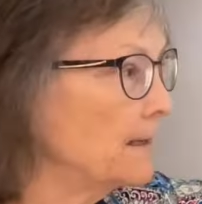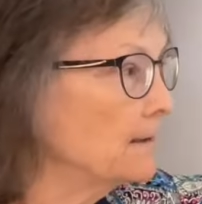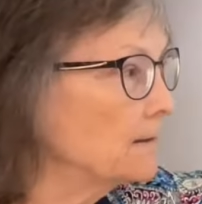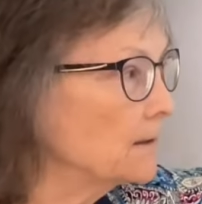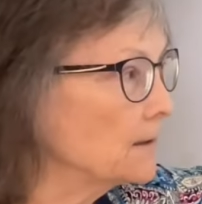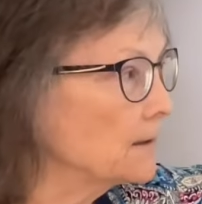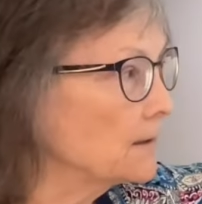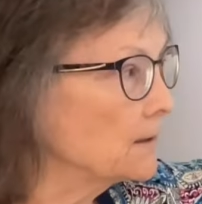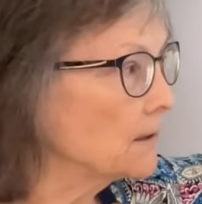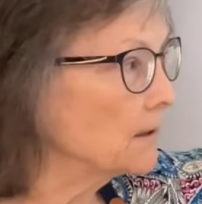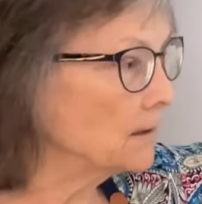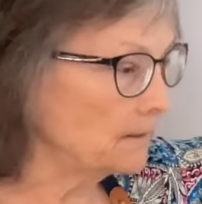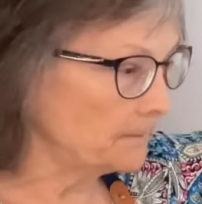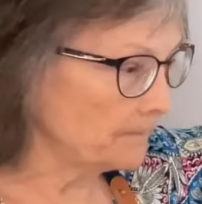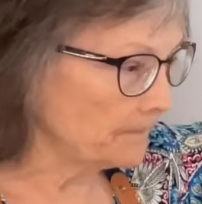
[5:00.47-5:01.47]

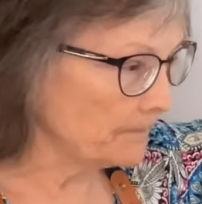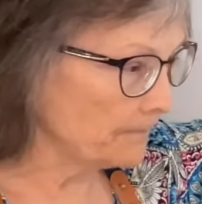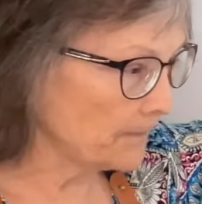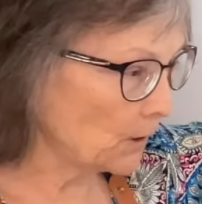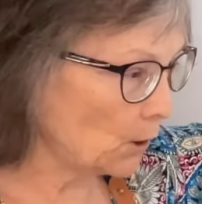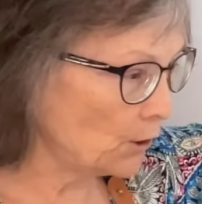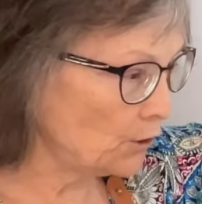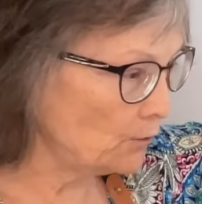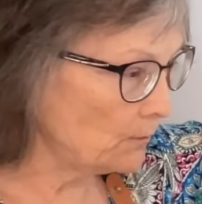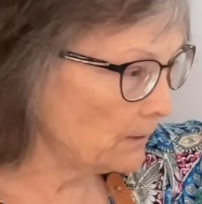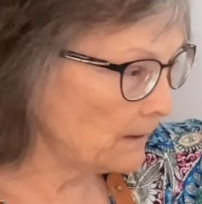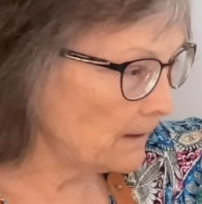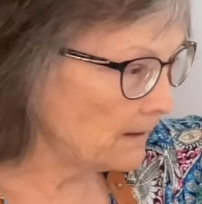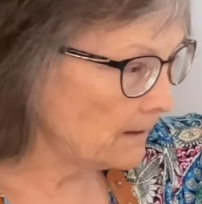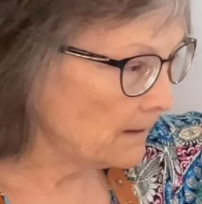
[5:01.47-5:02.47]
so I knew it.
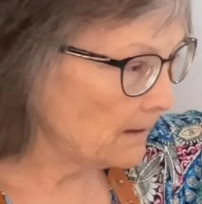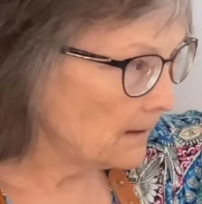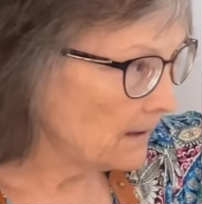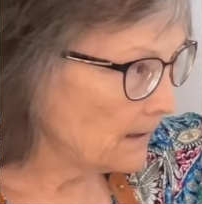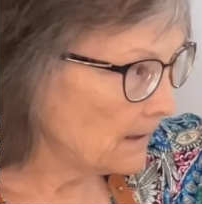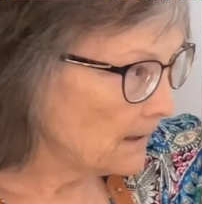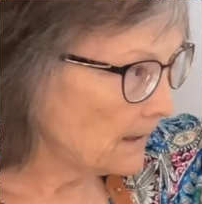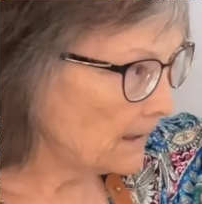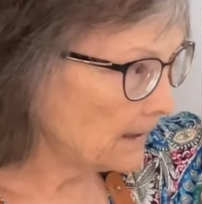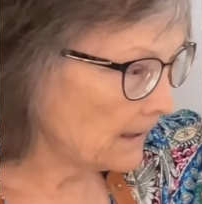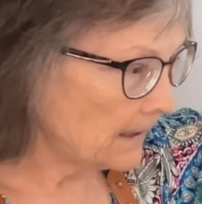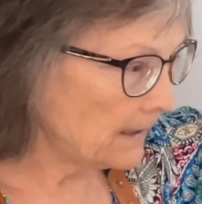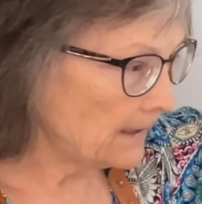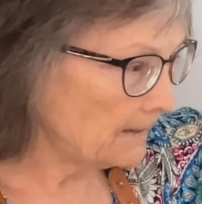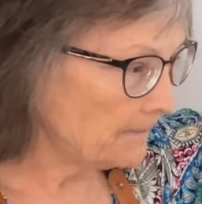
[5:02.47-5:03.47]

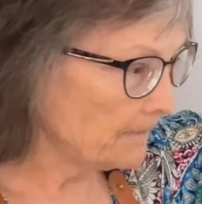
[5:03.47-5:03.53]
Okay.